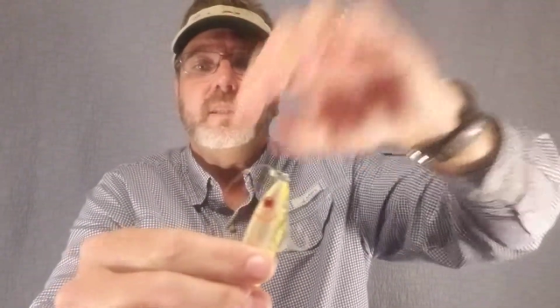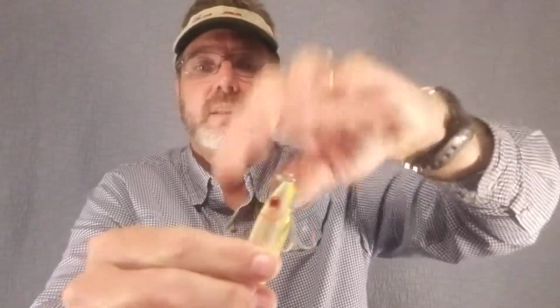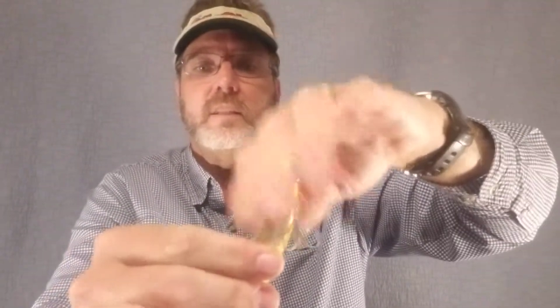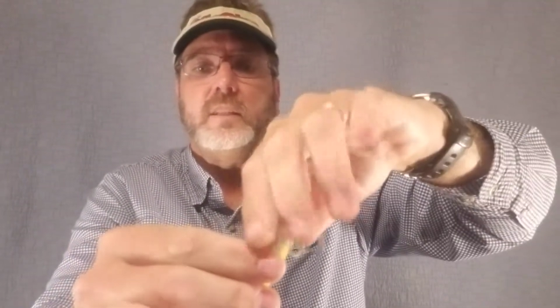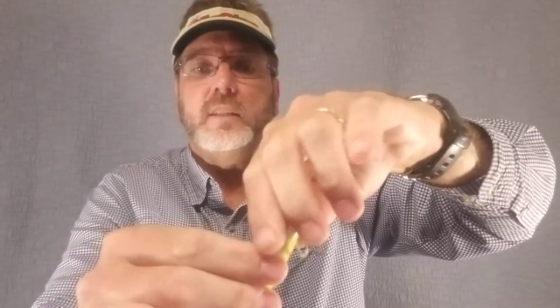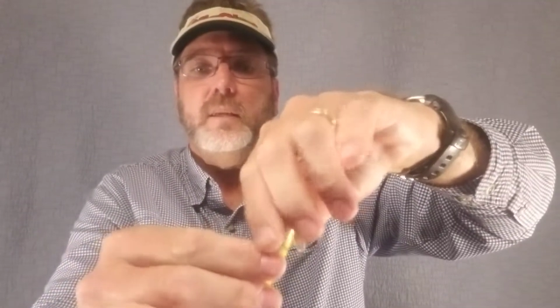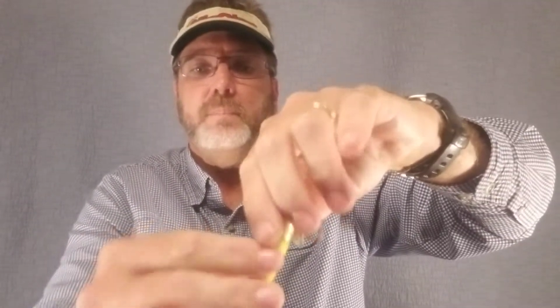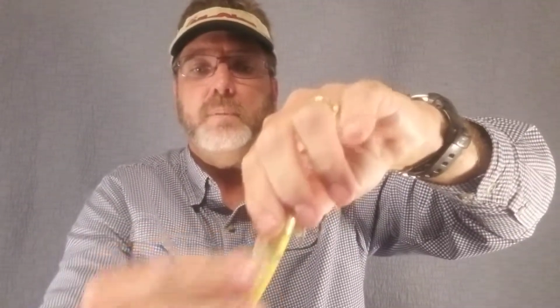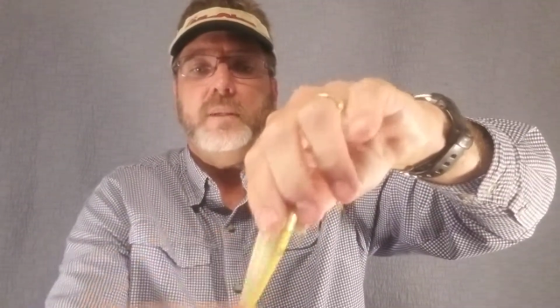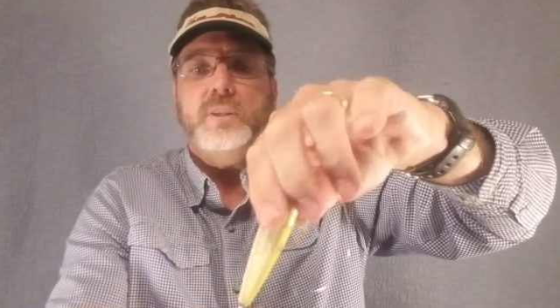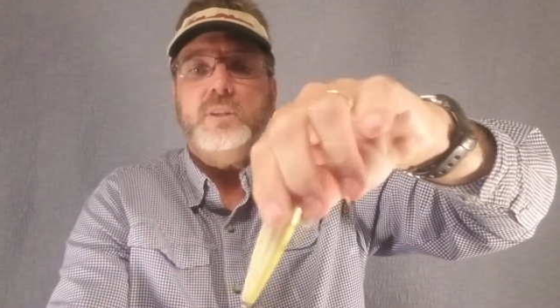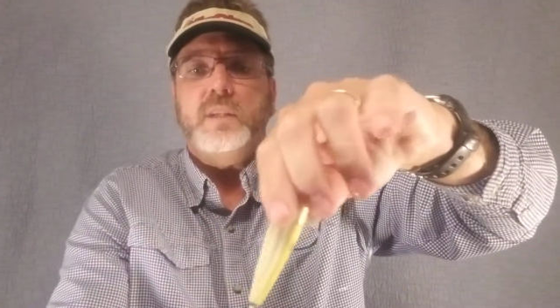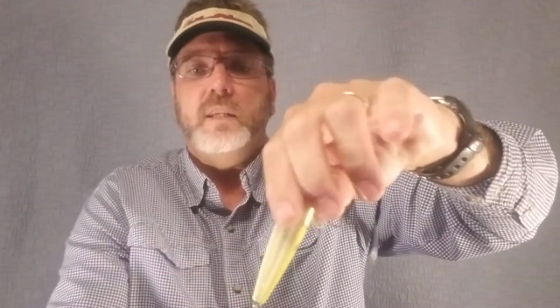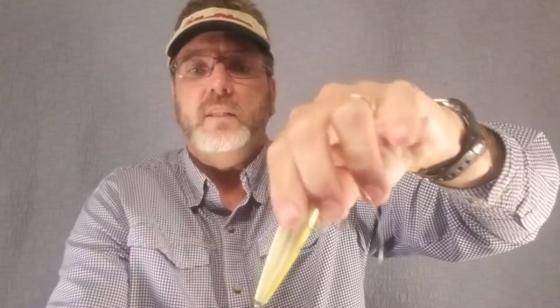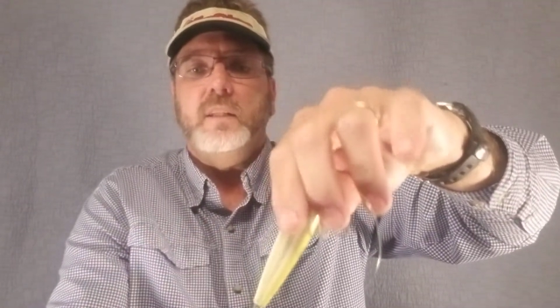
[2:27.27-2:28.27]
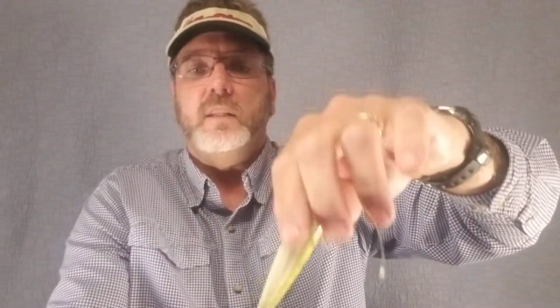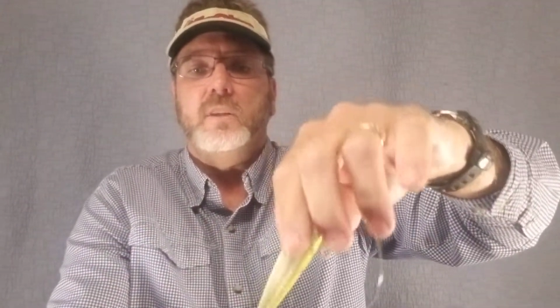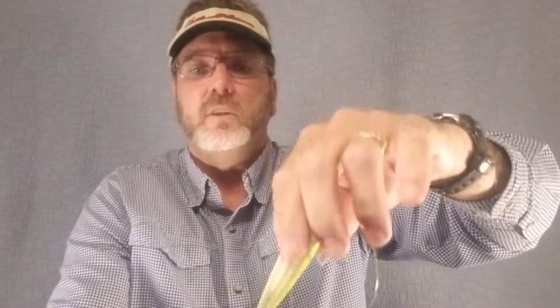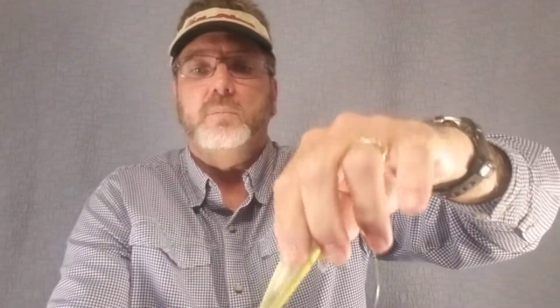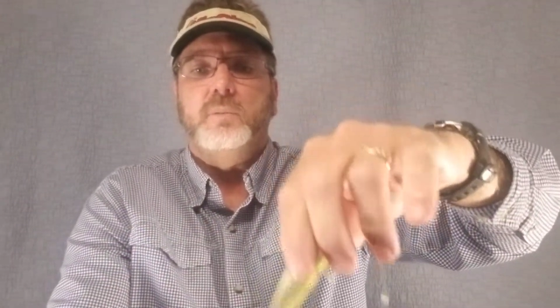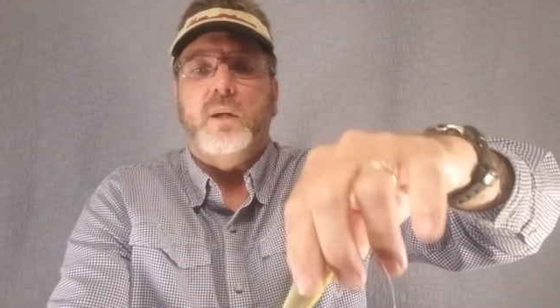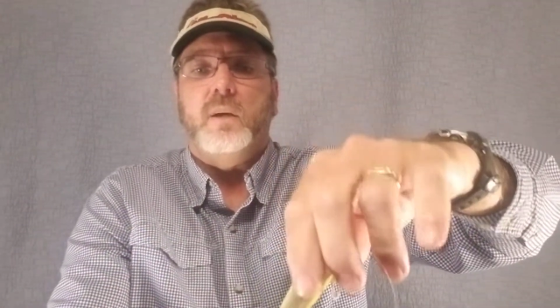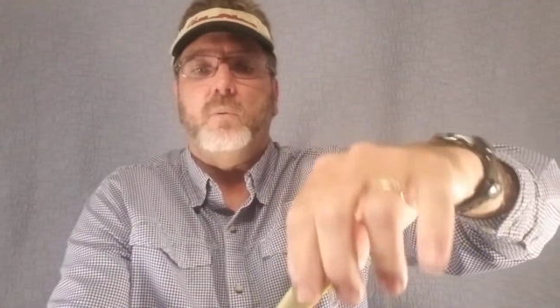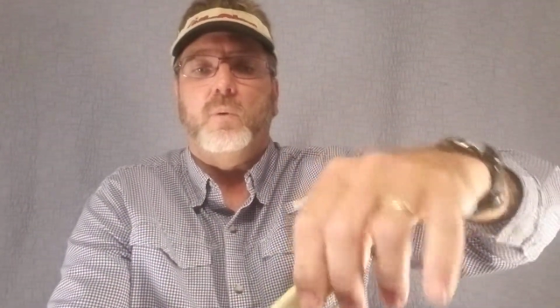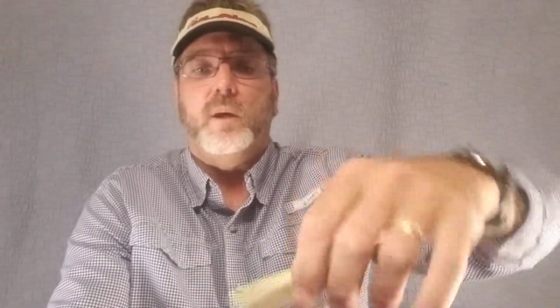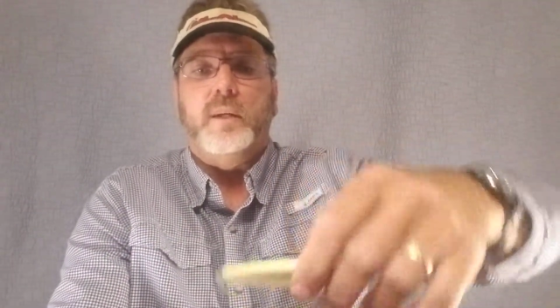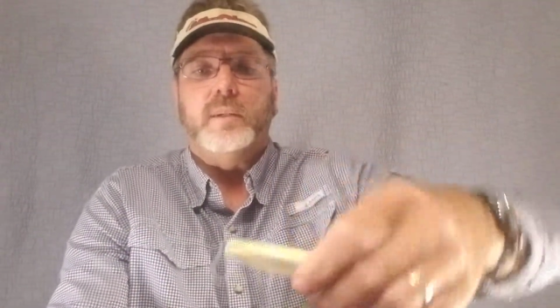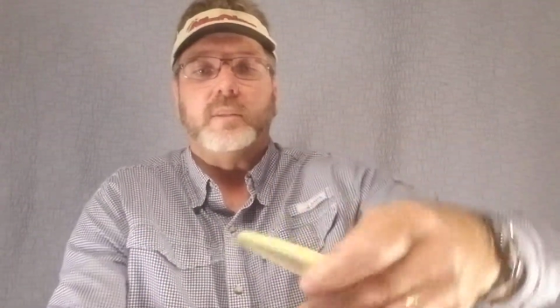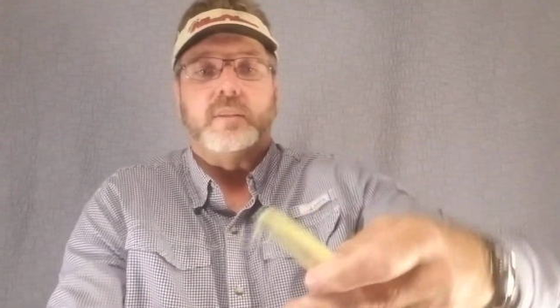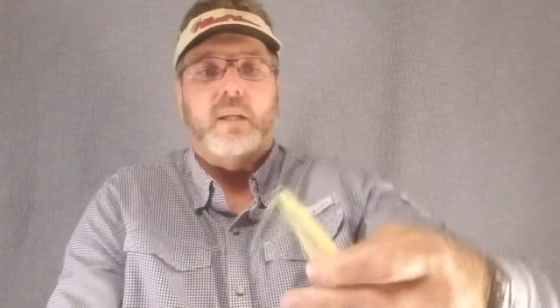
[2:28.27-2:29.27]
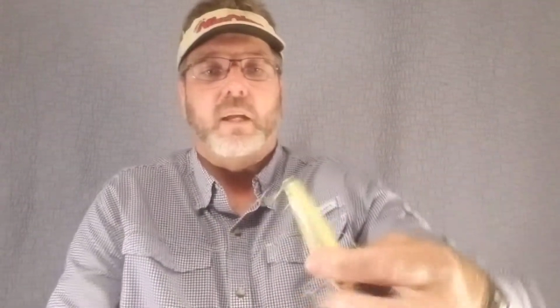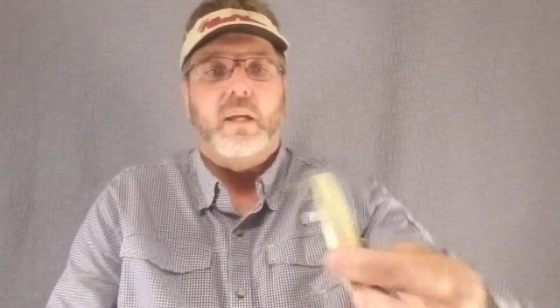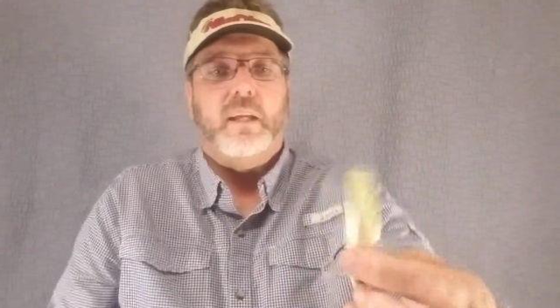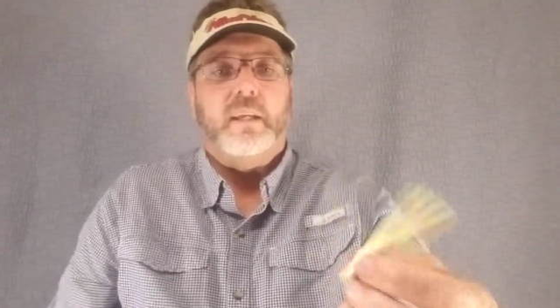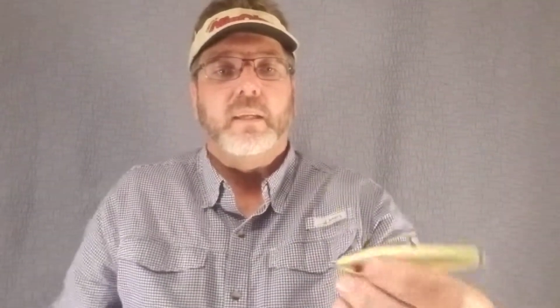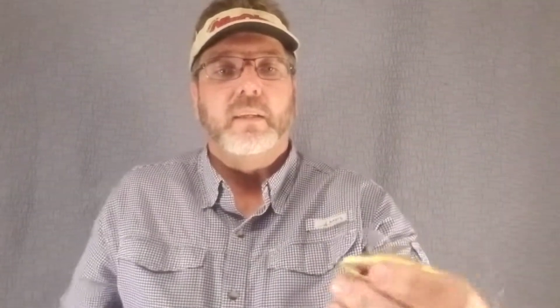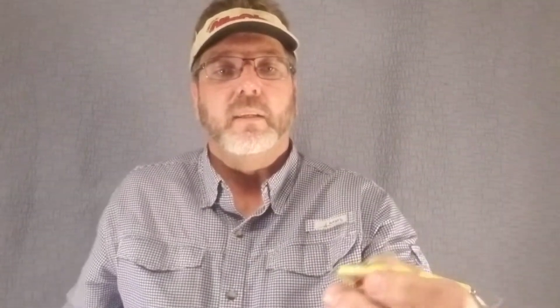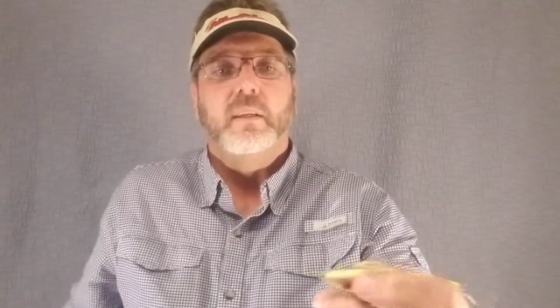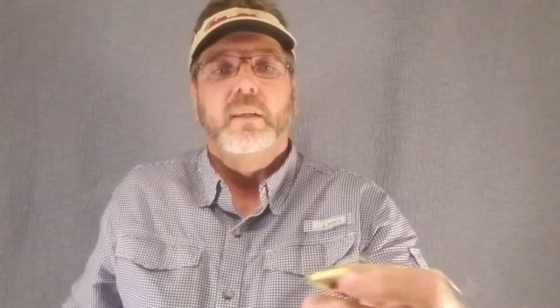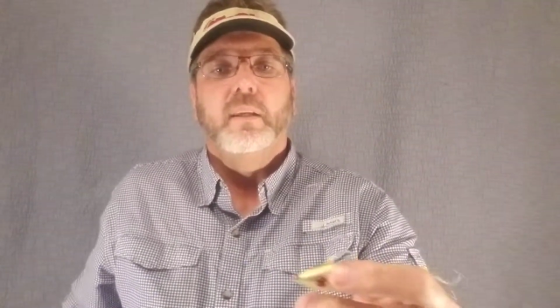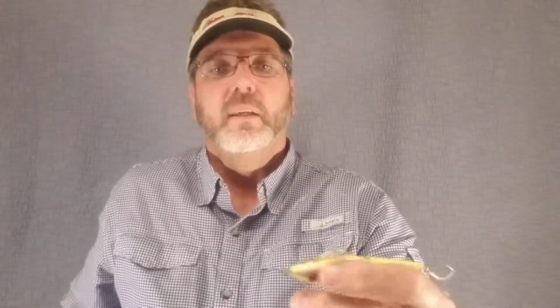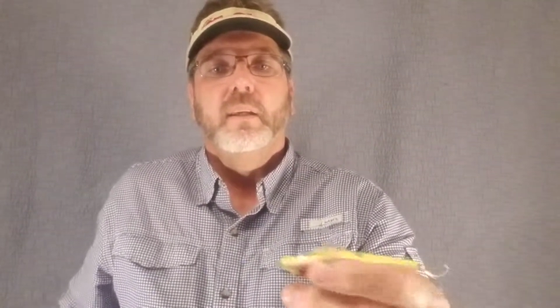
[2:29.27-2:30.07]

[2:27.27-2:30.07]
slippage in the loop knot while you're tying it.